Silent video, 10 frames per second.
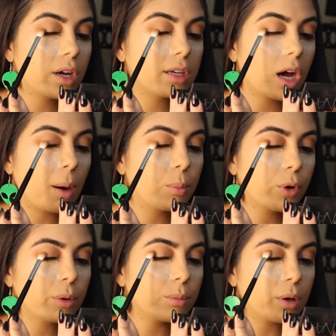in an
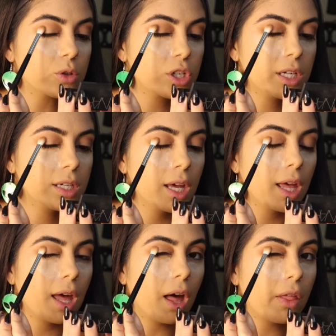upward motion,
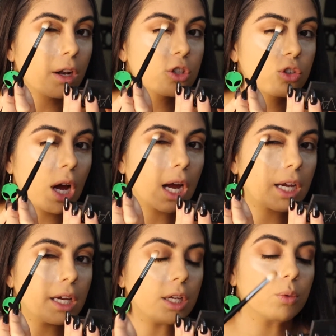and then I'll drag
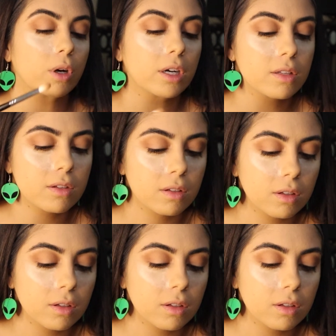it inwards.